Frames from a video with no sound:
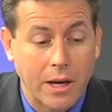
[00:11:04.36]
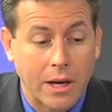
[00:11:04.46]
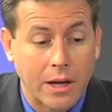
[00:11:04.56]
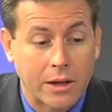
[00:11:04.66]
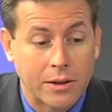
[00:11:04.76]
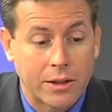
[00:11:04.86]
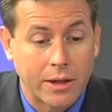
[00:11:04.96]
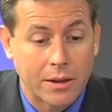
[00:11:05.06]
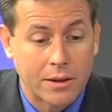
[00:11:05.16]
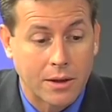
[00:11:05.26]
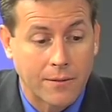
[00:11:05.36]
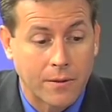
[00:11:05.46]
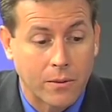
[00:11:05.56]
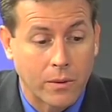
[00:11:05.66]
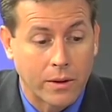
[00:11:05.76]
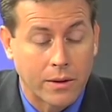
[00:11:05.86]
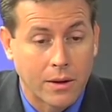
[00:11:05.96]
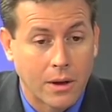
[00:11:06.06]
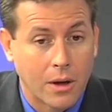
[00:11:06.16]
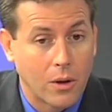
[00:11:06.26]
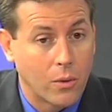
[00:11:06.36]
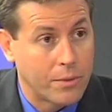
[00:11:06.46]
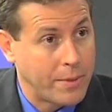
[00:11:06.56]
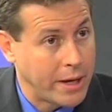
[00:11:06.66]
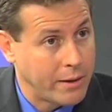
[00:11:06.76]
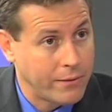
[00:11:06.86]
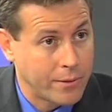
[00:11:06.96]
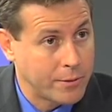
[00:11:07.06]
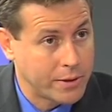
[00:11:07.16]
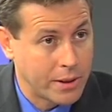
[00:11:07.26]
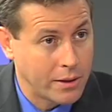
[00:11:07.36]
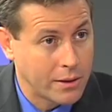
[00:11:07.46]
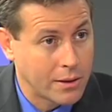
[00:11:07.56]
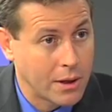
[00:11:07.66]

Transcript: and she had suffered with pain from her teeth.